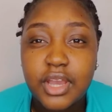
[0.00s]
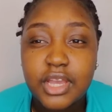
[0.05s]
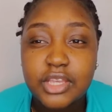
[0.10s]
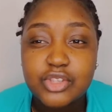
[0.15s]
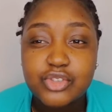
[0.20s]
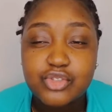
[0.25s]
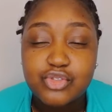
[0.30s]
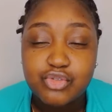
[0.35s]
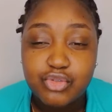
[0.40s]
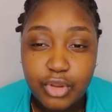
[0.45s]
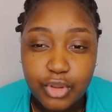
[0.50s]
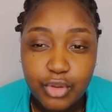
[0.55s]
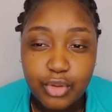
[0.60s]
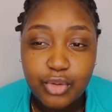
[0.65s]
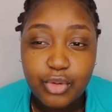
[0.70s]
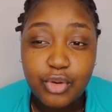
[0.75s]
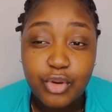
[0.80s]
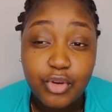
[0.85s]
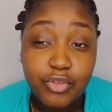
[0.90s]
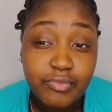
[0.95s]
a
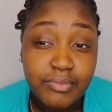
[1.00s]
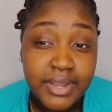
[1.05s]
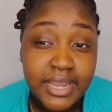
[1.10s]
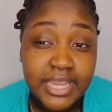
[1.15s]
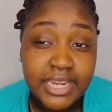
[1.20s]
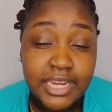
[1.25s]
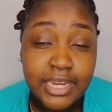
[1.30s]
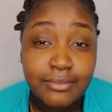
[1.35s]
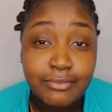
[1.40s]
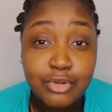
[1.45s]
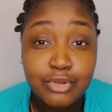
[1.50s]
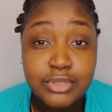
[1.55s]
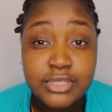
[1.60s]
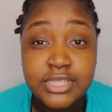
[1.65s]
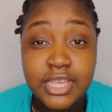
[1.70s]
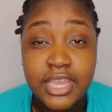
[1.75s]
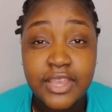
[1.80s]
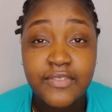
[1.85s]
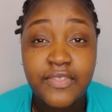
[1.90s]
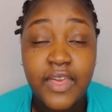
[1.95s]
struggle of mine, and I'm not
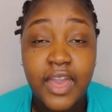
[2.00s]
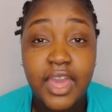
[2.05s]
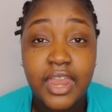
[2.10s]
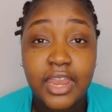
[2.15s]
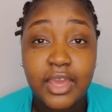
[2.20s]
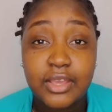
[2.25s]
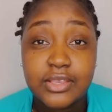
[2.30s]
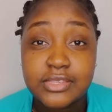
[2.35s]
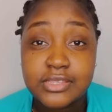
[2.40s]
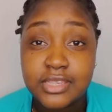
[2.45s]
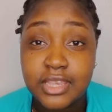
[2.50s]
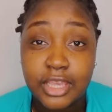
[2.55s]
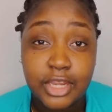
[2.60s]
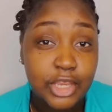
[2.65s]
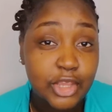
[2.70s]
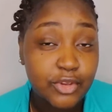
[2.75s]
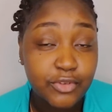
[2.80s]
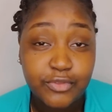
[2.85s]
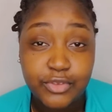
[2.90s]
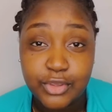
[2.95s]
saying that
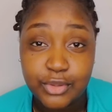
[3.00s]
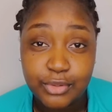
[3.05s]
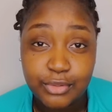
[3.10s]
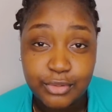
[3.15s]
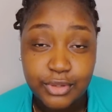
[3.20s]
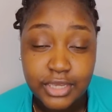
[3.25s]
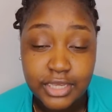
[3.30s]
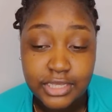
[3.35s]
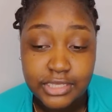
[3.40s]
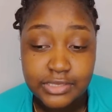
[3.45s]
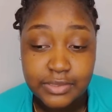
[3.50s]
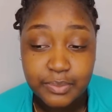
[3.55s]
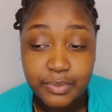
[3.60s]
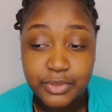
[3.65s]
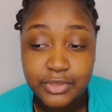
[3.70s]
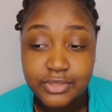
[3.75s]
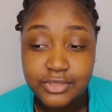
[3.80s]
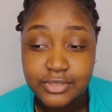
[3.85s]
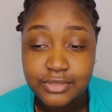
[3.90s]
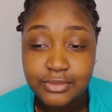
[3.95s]
any of you is
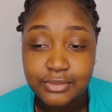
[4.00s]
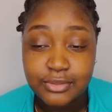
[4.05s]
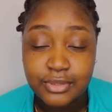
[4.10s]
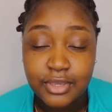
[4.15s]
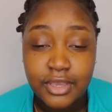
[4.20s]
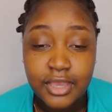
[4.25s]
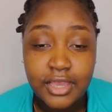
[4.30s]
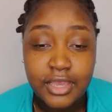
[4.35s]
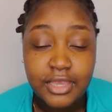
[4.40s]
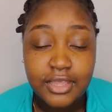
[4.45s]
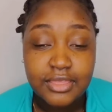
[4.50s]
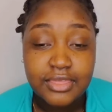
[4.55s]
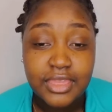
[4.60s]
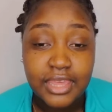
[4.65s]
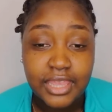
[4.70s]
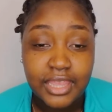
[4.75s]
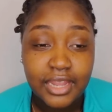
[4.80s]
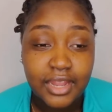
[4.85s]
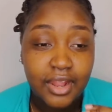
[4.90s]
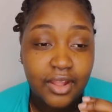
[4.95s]
supposed to
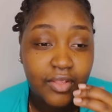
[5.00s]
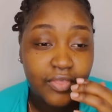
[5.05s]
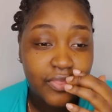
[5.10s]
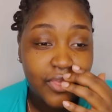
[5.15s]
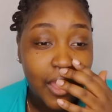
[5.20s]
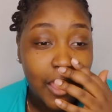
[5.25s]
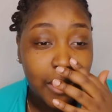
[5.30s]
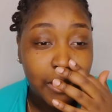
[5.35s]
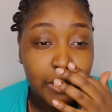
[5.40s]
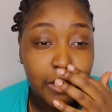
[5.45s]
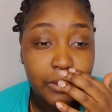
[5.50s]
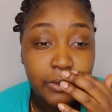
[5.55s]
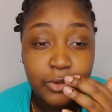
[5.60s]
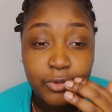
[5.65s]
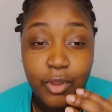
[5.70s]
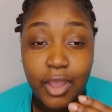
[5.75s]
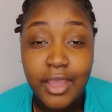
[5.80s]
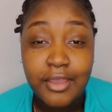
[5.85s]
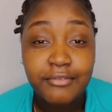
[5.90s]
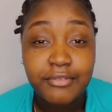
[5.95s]
think that, you
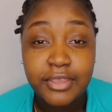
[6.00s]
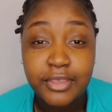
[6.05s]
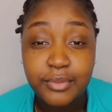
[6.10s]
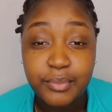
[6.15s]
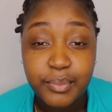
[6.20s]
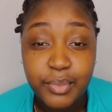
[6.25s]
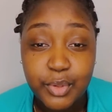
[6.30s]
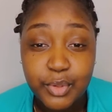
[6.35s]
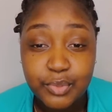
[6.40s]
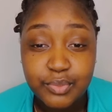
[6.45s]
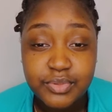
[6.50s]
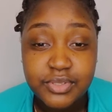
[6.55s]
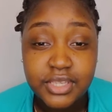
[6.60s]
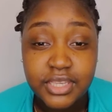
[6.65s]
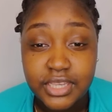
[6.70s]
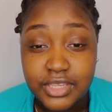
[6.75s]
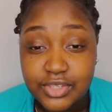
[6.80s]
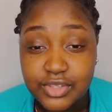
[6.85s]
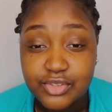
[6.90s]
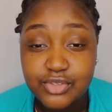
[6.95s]
know, having boobs
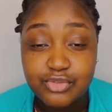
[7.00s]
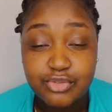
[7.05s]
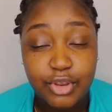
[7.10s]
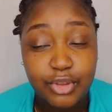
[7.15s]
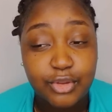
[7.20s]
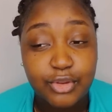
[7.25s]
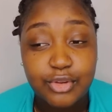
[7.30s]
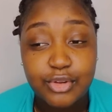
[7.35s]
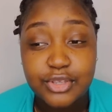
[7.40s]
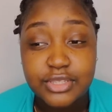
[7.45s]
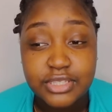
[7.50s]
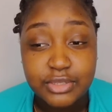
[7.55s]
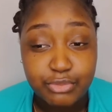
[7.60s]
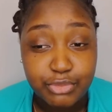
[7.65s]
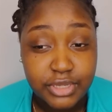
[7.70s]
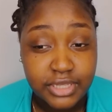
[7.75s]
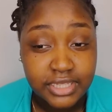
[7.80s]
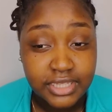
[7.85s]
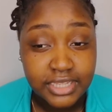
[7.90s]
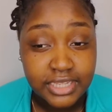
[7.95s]
is a struggle, because it
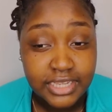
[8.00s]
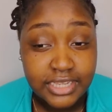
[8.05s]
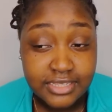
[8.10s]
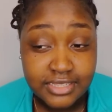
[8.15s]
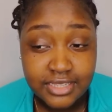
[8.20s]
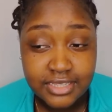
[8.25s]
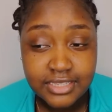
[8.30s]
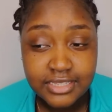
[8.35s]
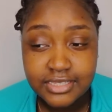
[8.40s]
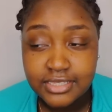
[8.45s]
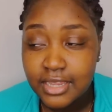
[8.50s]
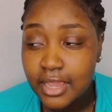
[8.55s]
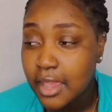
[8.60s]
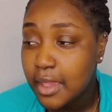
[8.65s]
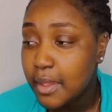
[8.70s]
really isn't.